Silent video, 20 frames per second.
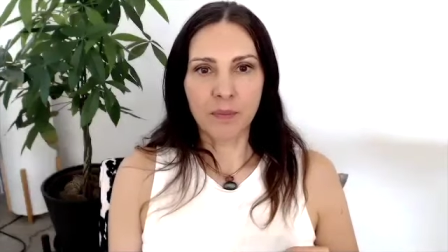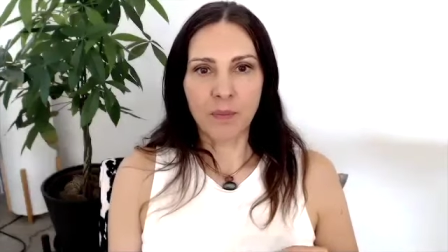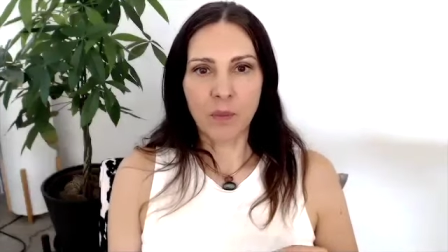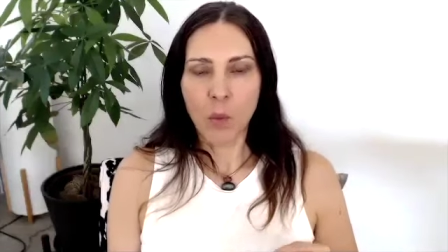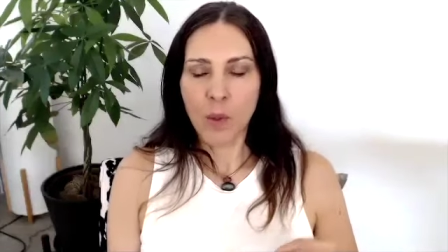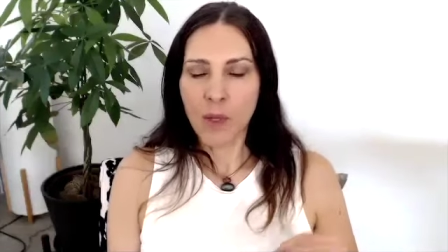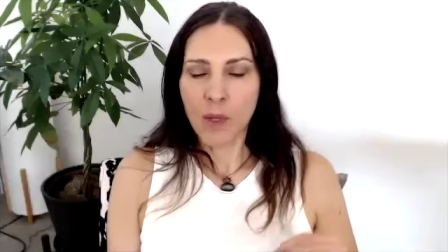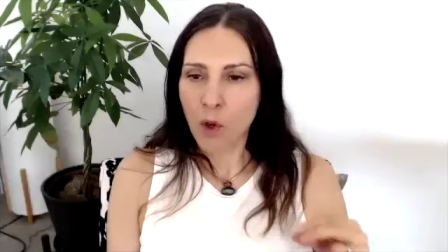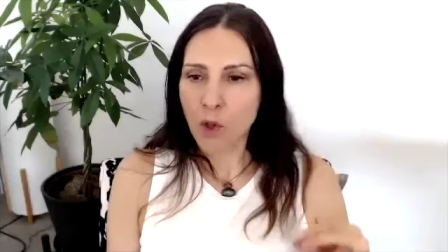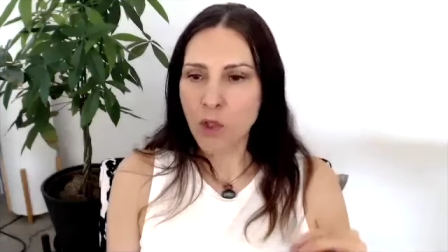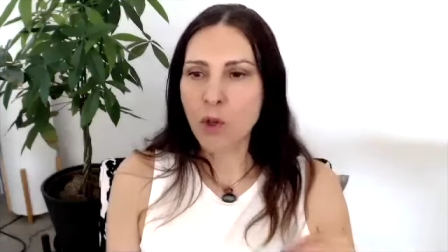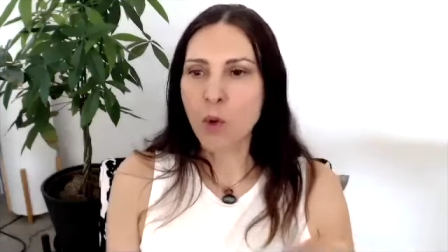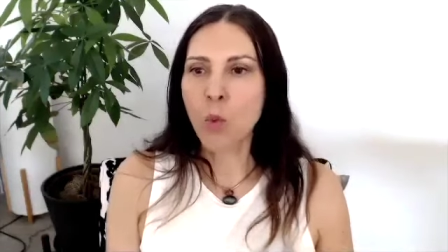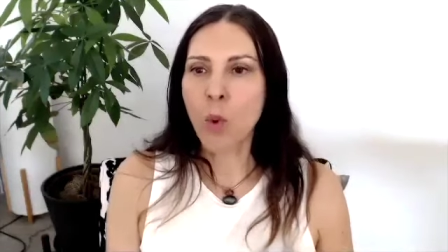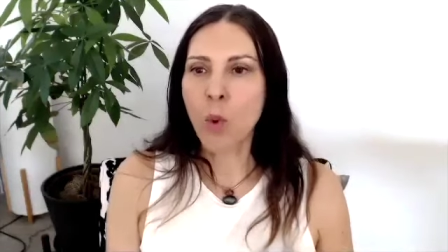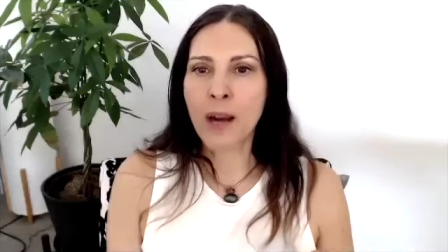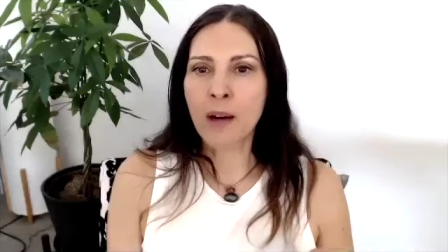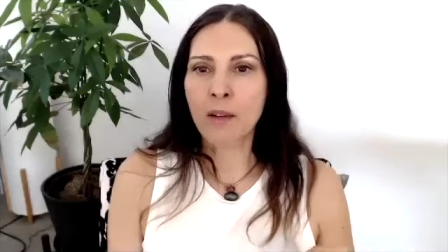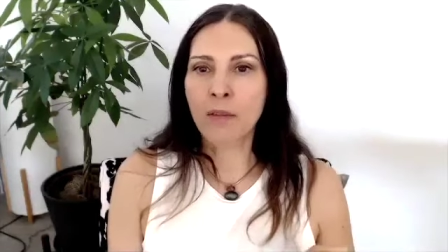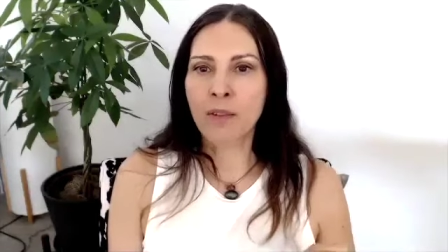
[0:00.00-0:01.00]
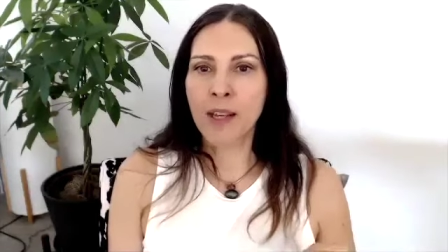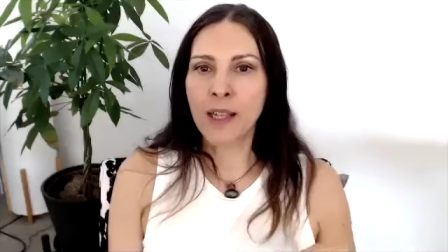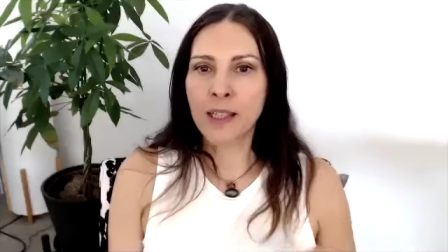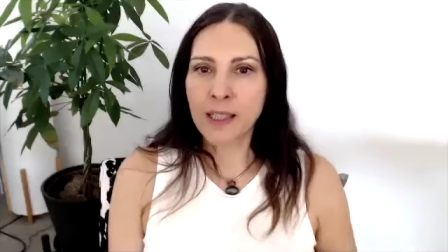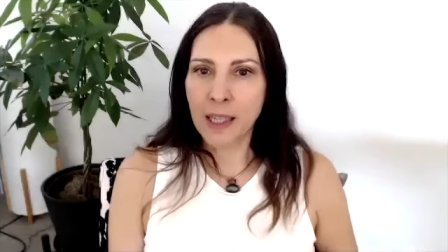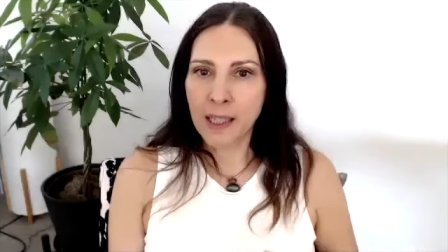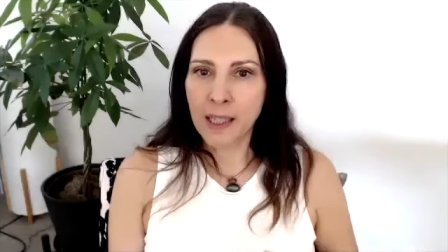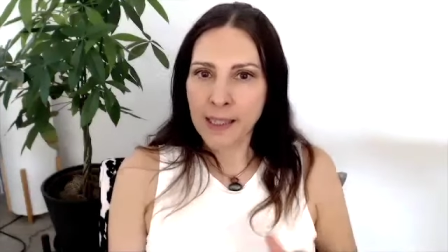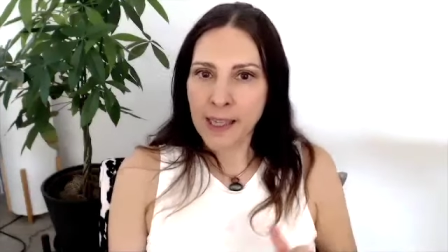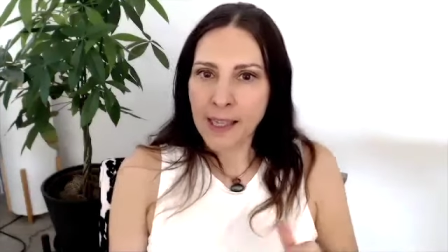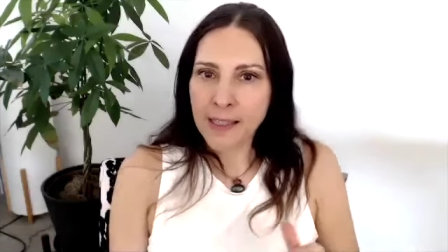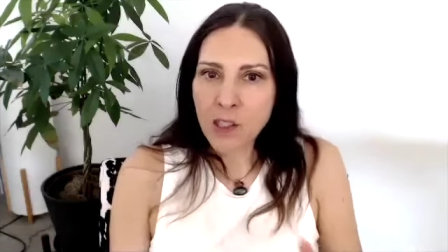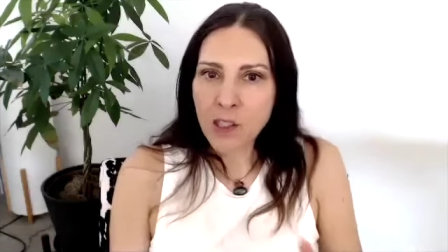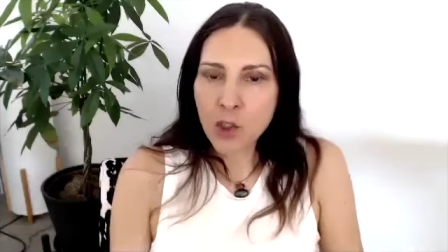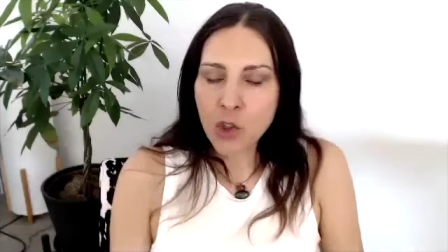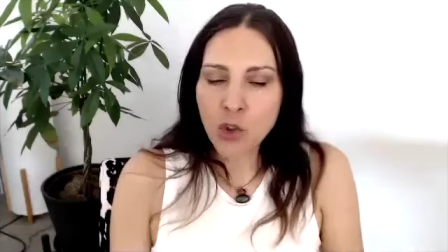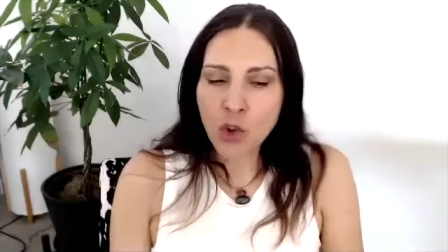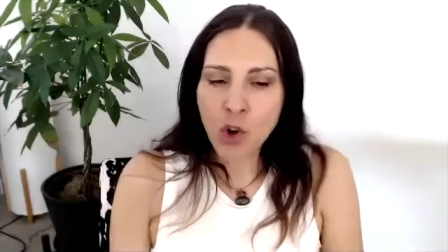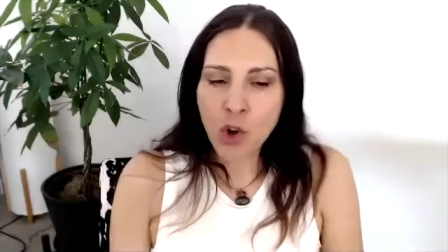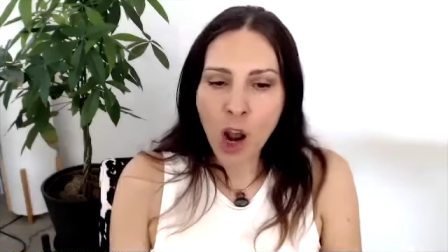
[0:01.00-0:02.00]
We're not aware of it, and yet it
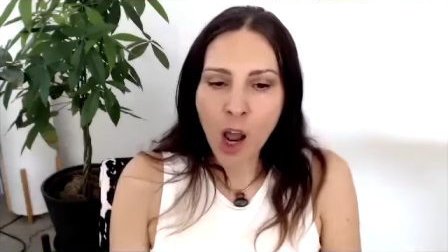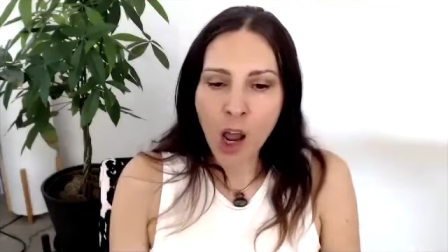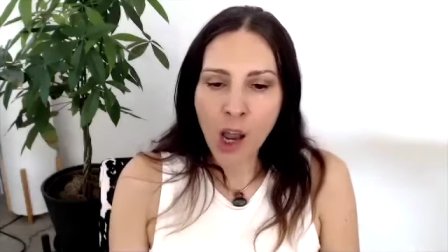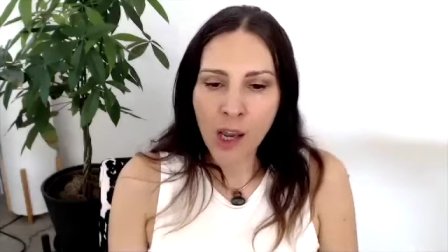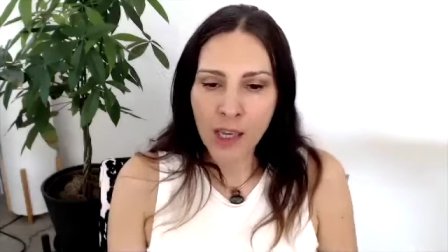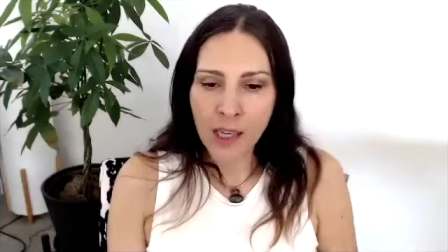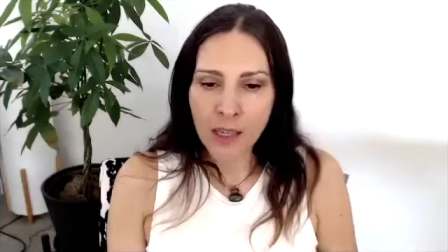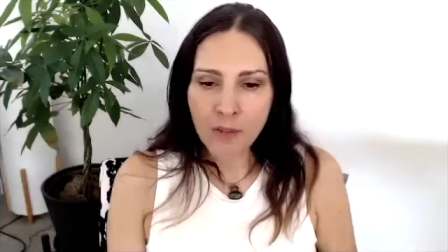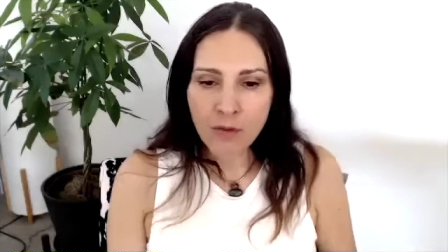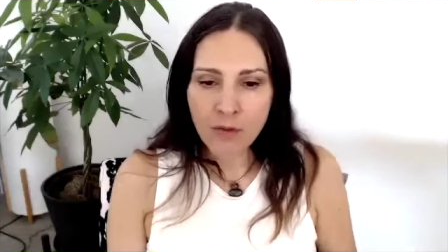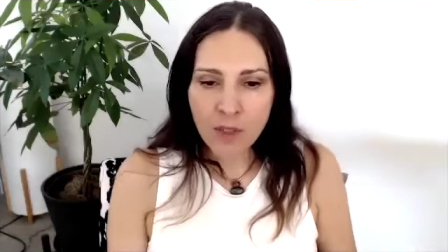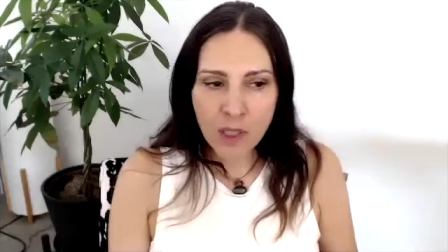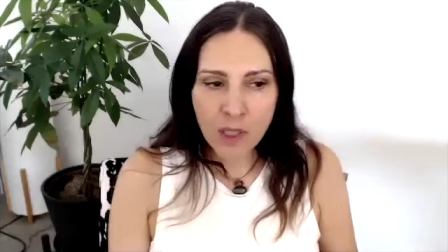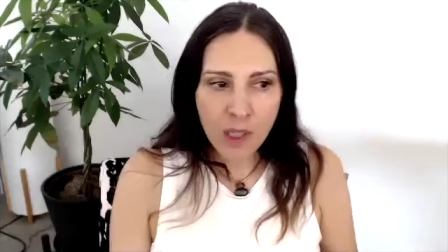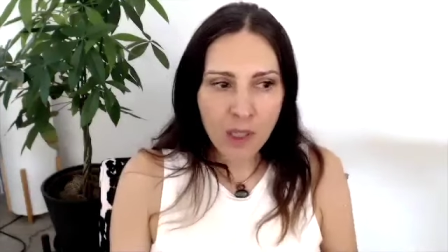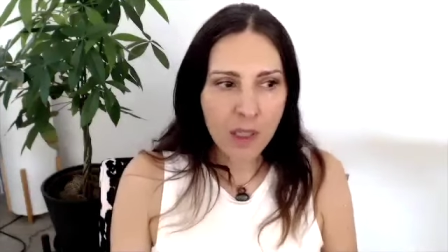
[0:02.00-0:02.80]
drives